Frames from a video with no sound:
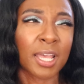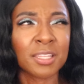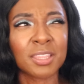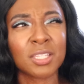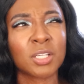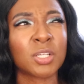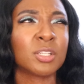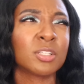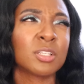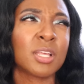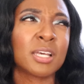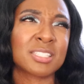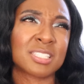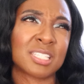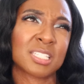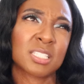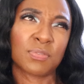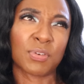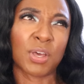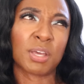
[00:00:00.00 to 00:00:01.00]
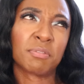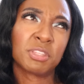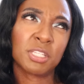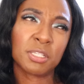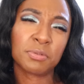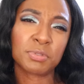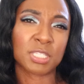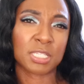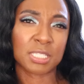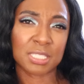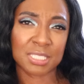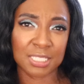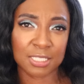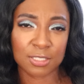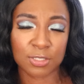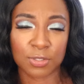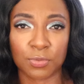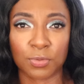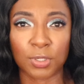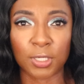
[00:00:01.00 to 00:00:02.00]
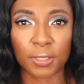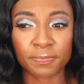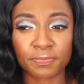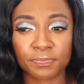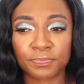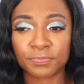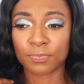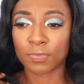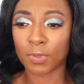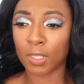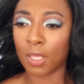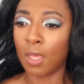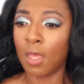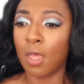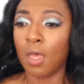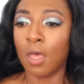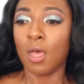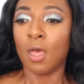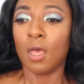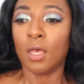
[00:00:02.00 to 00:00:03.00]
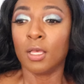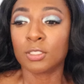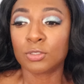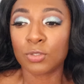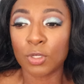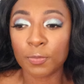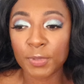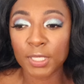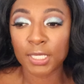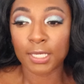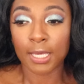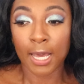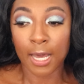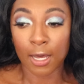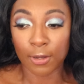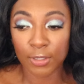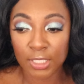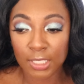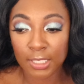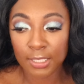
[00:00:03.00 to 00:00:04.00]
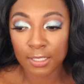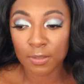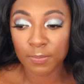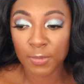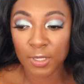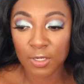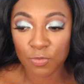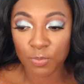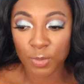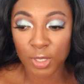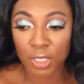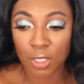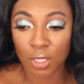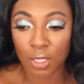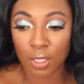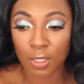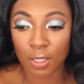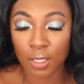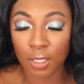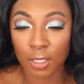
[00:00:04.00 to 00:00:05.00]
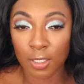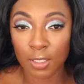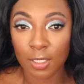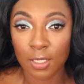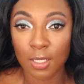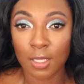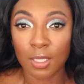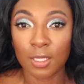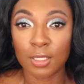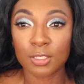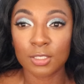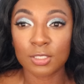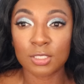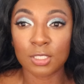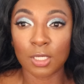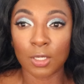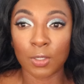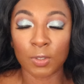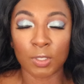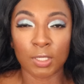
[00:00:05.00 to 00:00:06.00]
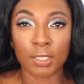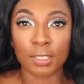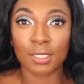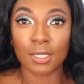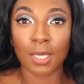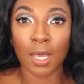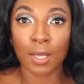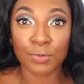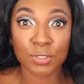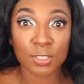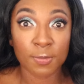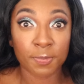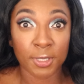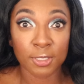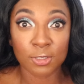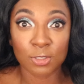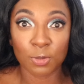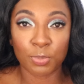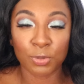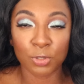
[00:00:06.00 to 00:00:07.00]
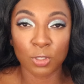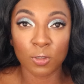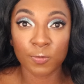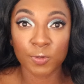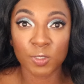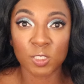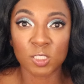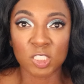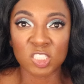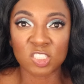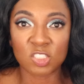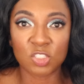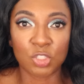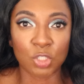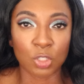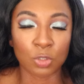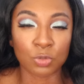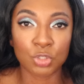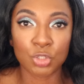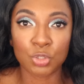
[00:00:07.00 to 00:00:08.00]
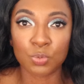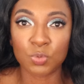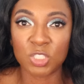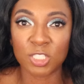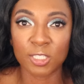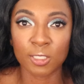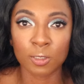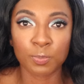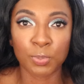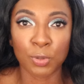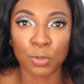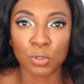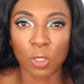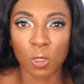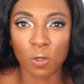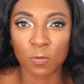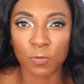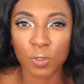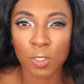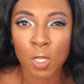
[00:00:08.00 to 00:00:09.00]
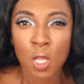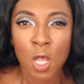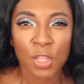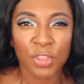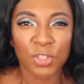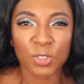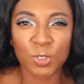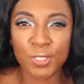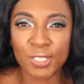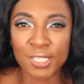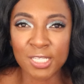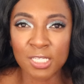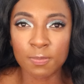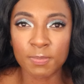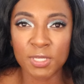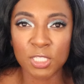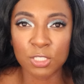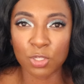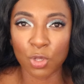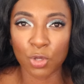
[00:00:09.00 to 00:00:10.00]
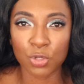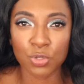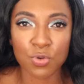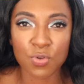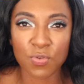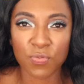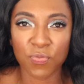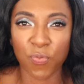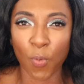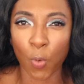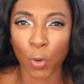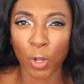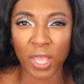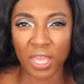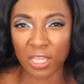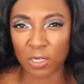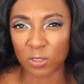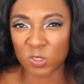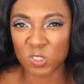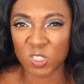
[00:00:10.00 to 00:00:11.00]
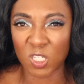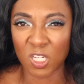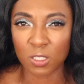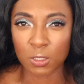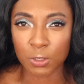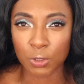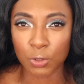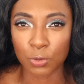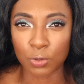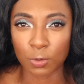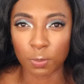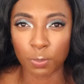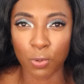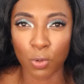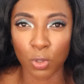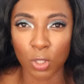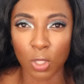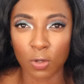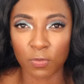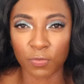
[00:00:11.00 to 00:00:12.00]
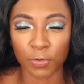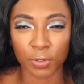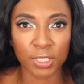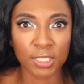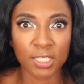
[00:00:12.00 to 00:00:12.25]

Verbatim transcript: I feel not six five. I think he was like six three. So I'm like, how can I get him out of my car? So, and I was about to pull over. He's like, Don't you dare pull over. The demons on your forehead are telling you to pull over.